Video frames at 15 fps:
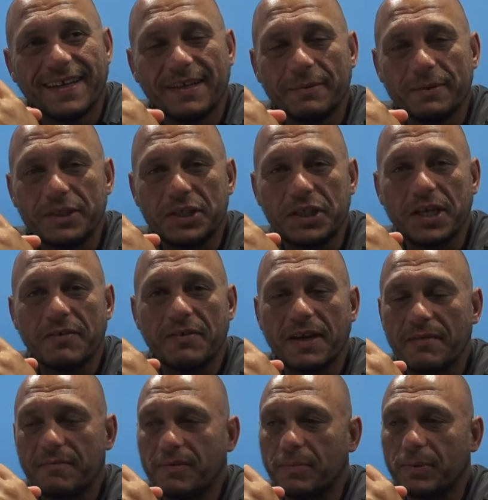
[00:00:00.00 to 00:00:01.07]
he was cheering
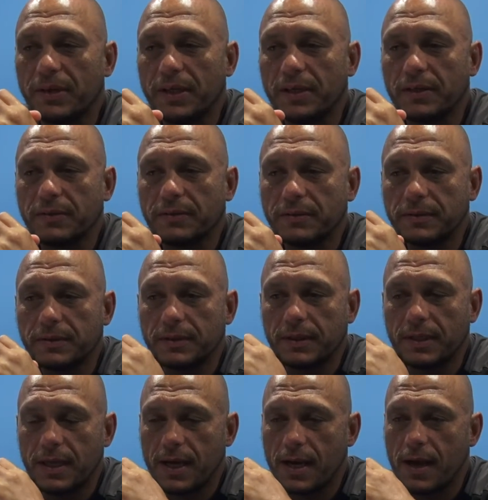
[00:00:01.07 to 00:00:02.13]
everybody on.
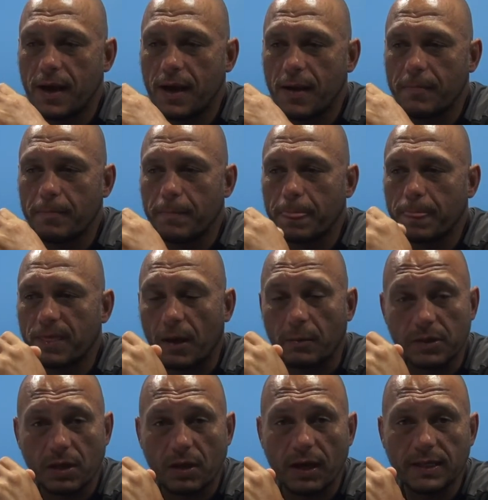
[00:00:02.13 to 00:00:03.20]
Um, that
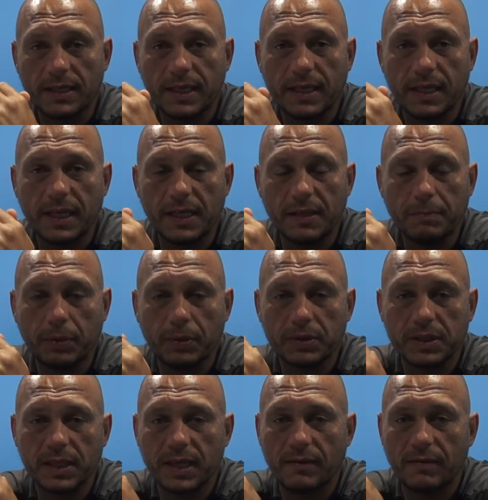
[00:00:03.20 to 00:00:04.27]
was an idea that he put
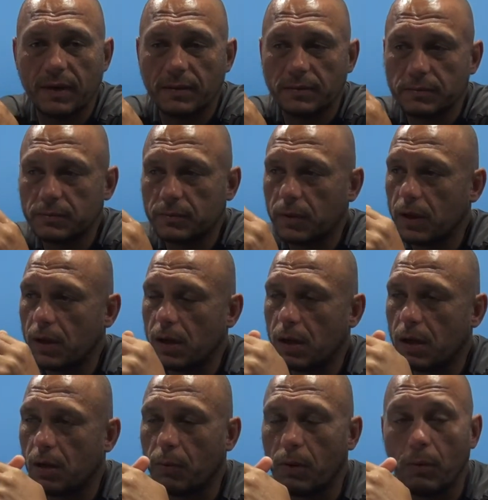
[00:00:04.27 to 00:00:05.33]
together
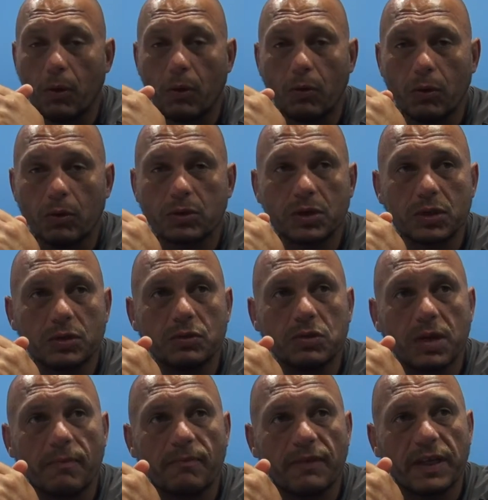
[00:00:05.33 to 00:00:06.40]
uh, we will look to do
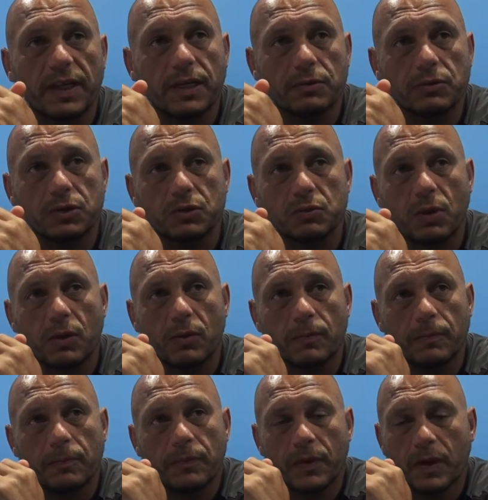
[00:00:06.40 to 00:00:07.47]
something else as
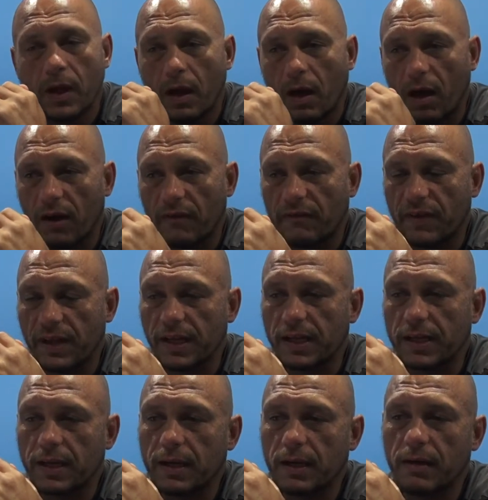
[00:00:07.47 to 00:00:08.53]
well. I
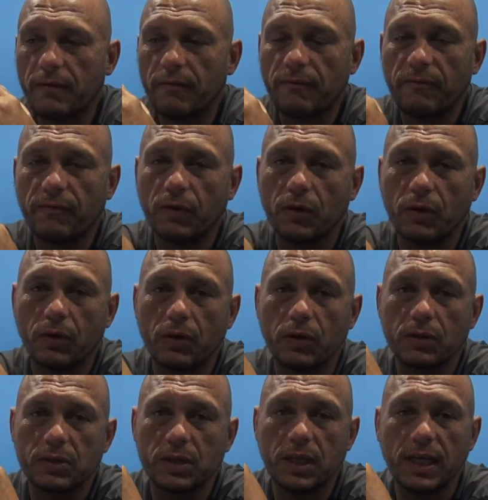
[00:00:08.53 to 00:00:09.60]
think
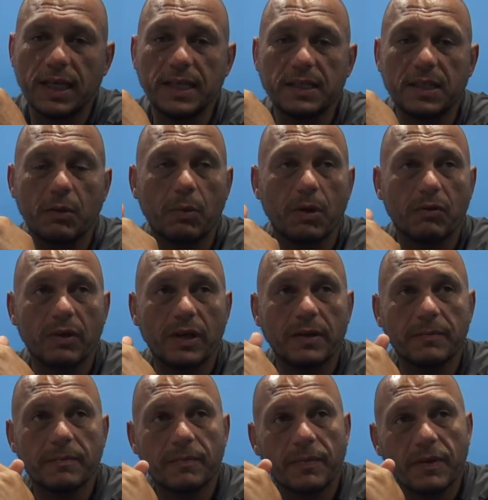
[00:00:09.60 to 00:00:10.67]
for the league that we're
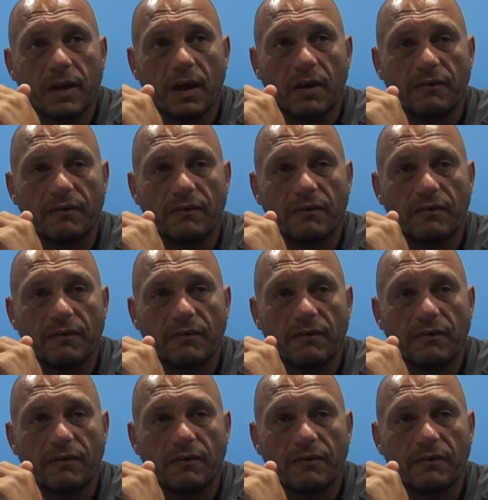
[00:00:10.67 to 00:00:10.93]
in, I